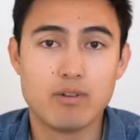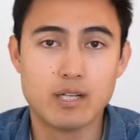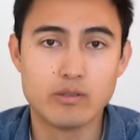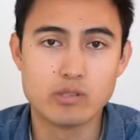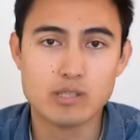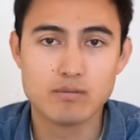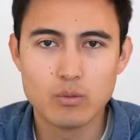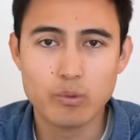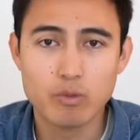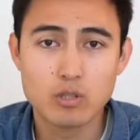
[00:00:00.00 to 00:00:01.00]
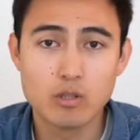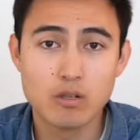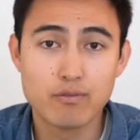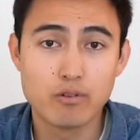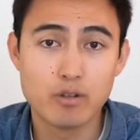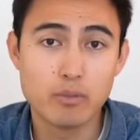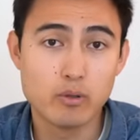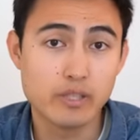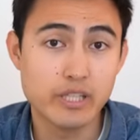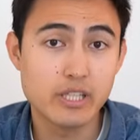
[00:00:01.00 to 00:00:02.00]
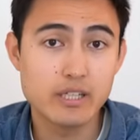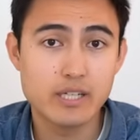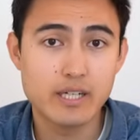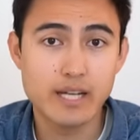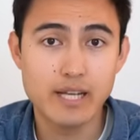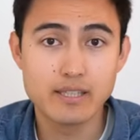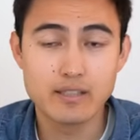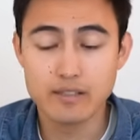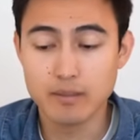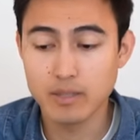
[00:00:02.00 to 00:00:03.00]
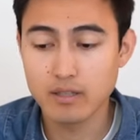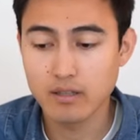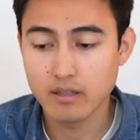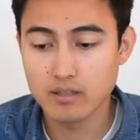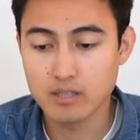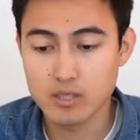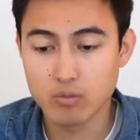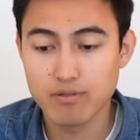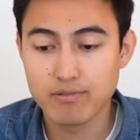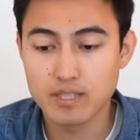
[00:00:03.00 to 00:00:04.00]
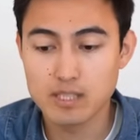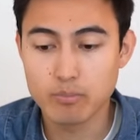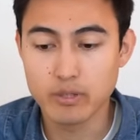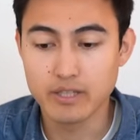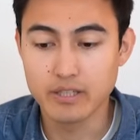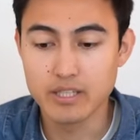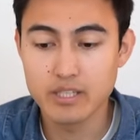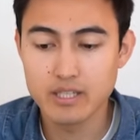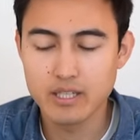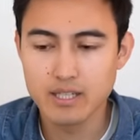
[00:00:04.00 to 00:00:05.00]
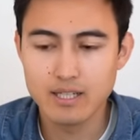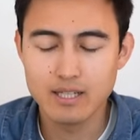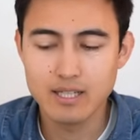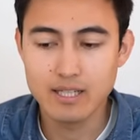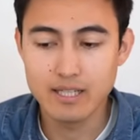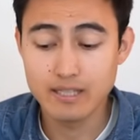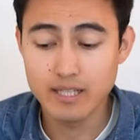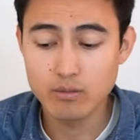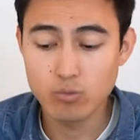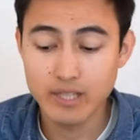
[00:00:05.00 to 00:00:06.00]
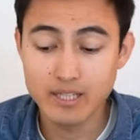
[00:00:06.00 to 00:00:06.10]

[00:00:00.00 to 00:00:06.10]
values. We want to look for both the year and the month. So we'll first put in the year, and then we're